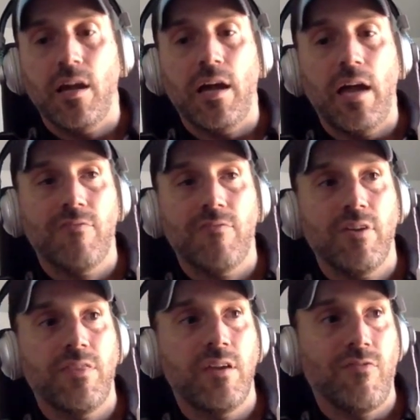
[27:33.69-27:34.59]
Uh,
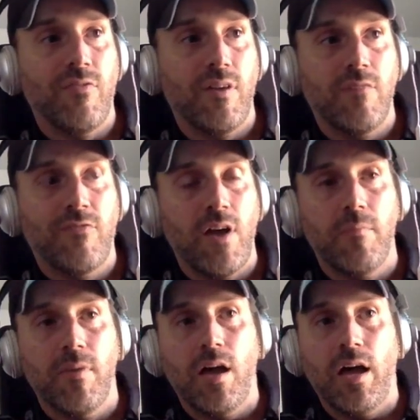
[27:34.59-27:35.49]
everything
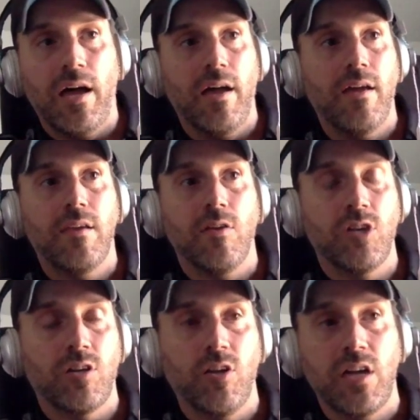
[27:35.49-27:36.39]
from, uh, you know,
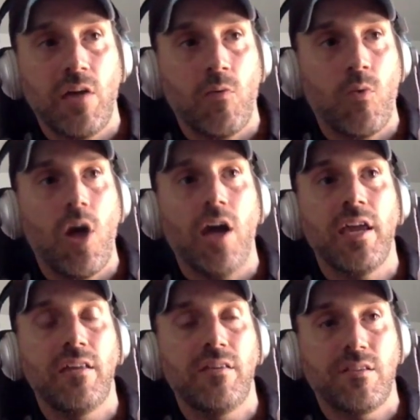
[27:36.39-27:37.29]
just looking at raw
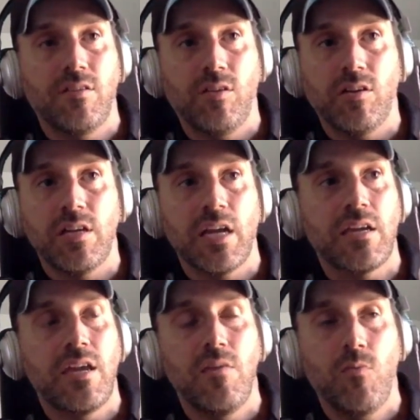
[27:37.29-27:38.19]
hits to looking
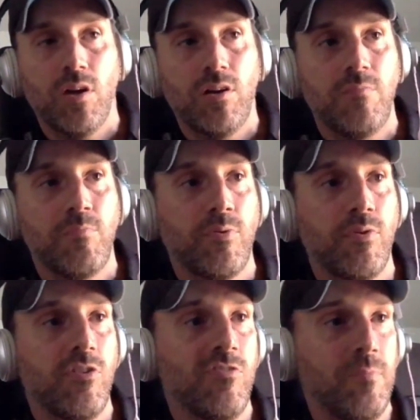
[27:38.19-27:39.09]
at keyword
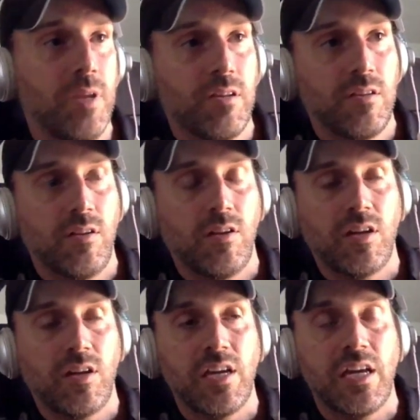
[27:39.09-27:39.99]
improvements to
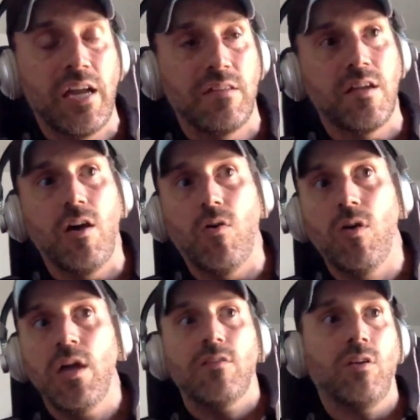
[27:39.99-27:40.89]
looking at S E
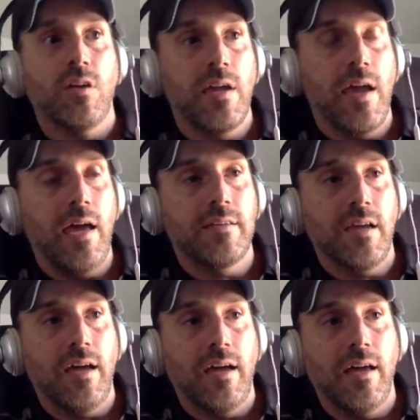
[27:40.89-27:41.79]
O to looking
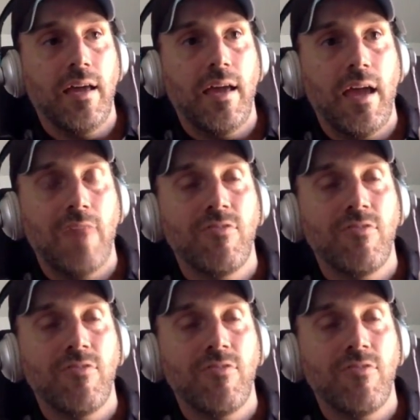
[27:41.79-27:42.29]
at uh,